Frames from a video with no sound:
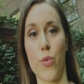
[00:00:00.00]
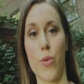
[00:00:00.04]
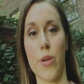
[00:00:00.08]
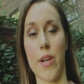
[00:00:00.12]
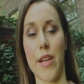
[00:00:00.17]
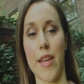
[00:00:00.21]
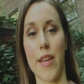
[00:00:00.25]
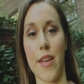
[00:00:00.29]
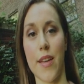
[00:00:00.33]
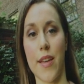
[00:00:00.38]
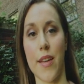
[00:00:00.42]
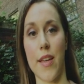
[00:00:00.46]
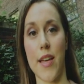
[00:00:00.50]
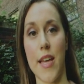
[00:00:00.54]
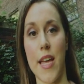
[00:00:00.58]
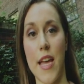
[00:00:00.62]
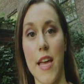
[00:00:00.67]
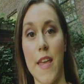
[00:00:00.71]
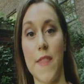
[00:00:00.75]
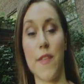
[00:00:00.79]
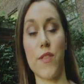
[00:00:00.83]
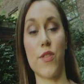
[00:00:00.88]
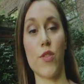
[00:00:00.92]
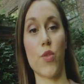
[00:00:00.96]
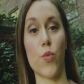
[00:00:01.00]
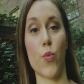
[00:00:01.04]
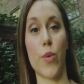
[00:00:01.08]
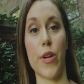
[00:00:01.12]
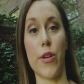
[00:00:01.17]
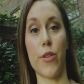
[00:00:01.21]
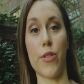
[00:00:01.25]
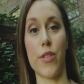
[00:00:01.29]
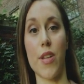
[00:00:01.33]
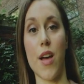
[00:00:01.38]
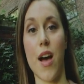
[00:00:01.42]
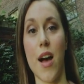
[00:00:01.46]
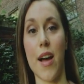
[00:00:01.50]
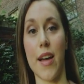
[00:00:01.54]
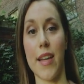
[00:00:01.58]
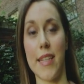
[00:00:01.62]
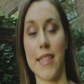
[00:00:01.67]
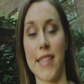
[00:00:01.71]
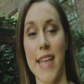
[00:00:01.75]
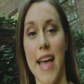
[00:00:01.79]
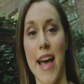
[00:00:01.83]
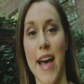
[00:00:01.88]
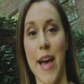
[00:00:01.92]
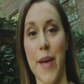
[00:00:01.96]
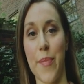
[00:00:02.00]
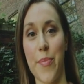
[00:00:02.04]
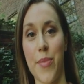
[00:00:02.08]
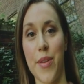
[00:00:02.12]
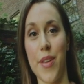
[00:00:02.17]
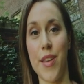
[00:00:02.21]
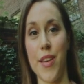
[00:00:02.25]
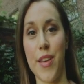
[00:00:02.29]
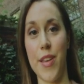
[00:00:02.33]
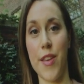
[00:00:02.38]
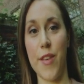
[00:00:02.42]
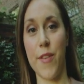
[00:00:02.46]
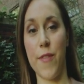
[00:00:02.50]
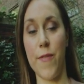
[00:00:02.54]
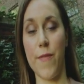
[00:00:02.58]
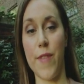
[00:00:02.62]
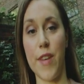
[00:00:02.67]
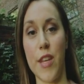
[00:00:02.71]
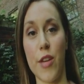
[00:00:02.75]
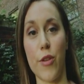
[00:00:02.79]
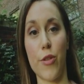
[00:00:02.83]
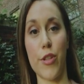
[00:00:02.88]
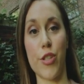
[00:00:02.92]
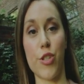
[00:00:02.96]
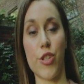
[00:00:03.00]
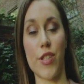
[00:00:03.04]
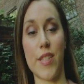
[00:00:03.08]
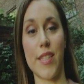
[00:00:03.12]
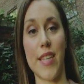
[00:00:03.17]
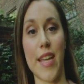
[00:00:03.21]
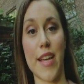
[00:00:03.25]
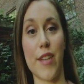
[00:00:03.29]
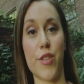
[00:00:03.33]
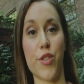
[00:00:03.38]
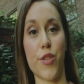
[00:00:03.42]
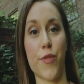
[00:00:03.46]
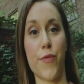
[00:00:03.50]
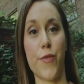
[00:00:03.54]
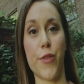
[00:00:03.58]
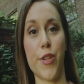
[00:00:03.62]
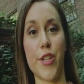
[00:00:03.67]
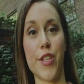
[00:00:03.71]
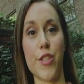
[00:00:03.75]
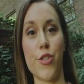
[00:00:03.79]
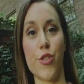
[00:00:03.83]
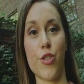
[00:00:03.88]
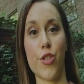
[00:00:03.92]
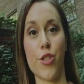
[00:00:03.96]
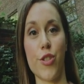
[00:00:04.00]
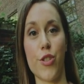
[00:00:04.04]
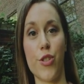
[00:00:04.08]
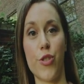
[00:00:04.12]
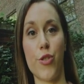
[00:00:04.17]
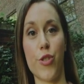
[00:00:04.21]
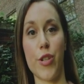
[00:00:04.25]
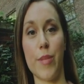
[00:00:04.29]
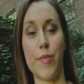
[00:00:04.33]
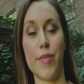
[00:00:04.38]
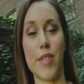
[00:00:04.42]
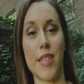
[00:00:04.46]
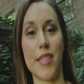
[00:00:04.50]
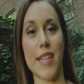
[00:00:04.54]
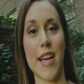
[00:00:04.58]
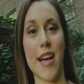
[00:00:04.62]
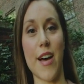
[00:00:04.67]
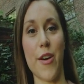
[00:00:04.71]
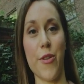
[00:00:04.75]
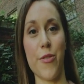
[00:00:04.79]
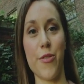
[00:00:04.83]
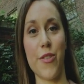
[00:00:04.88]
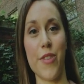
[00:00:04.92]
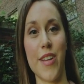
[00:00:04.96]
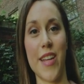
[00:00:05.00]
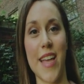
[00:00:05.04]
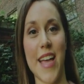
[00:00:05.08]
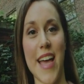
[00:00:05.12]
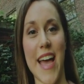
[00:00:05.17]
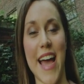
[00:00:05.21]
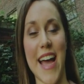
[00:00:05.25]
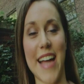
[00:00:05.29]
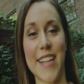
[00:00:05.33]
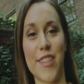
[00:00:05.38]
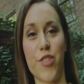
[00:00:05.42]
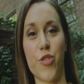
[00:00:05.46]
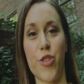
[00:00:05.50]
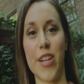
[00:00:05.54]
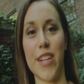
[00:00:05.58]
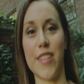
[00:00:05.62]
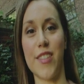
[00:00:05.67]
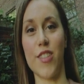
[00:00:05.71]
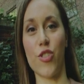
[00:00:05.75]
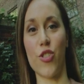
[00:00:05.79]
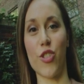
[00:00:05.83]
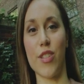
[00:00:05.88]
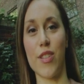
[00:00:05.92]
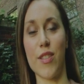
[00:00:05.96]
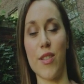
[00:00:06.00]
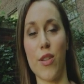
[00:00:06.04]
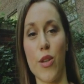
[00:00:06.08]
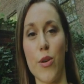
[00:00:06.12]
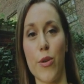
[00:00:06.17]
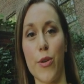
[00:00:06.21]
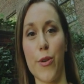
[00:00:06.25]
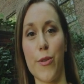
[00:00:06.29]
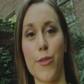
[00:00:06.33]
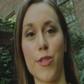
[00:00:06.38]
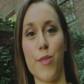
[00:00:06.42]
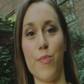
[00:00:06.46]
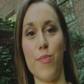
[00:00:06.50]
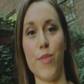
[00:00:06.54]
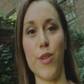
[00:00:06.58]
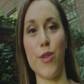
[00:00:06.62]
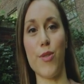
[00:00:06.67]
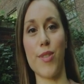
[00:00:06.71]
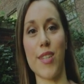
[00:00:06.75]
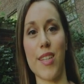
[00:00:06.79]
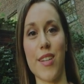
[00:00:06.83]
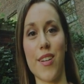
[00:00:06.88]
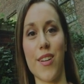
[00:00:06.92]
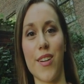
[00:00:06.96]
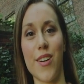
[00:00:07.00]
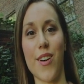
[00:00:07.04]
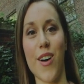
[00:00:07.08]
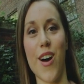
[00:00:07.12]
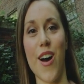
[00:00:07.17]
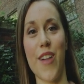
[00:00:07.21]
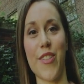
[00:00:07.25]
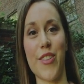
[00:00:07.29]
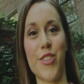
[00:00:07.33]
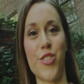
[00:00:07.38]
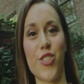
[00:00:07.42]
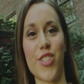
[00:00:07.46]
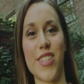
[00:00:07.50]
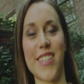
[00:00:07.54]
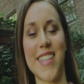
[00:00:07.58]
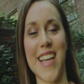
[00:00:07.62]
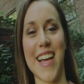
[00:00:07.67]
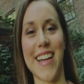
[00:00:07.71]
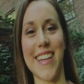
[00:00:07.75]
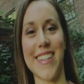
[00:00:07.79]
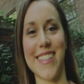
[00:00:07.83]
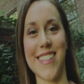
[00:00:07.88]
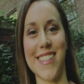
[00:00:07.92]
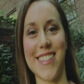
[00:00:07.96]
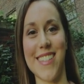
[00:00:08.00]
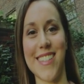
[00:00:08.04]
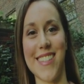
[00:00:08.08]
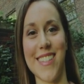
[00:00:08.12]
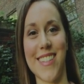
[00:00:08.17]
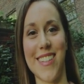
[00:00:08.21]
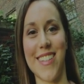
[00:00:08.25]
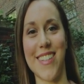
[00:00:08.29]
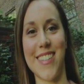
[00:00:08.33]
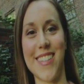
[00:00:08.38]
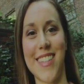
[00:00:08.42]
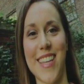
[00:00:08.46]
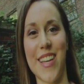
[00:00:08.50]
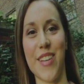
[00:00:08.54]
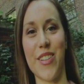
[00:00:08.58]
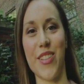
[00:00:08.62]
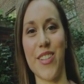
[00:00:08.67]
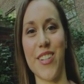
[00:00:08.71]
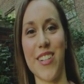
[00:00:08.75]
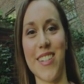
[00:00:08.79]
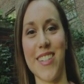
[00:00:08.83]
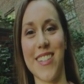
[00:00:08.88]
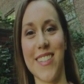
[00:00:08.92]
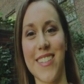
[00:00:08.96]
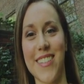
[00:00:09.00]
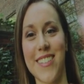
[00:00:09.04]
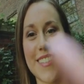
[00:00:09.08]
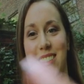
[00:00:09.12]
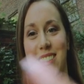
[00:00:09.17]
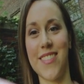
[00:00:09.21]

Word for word: story, and this is where you'll talk and tap. Videolicious takes your footage, trims it down, adds transitions, logos, and music, all in just seconds. Let's take a look.